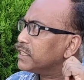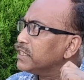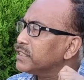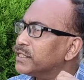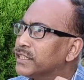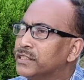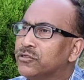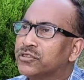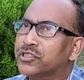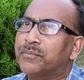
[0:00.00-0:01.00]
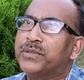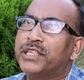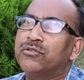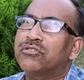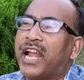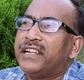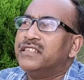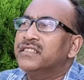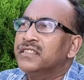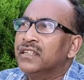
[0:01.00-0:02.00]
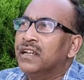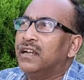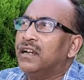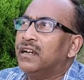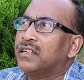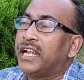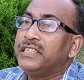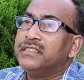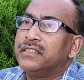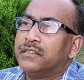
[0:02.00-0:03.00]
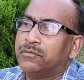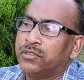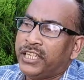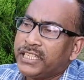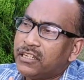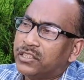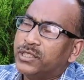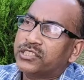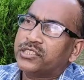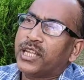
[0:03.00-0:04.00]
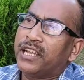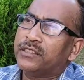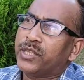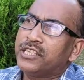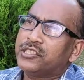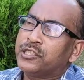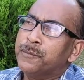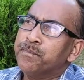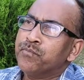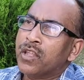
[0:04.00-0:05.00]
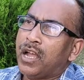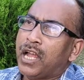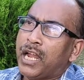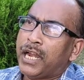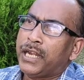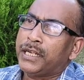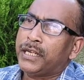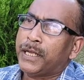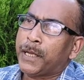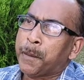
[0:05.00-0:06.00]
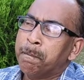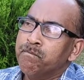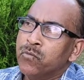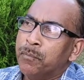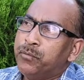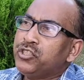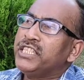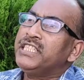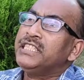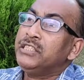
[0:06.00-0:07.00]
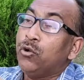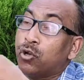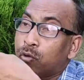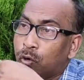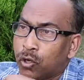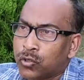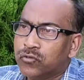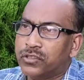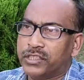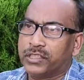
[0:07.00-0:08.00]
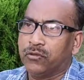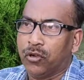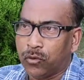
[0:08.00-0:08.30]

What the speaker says: is, something you read others' things and put it in your own words.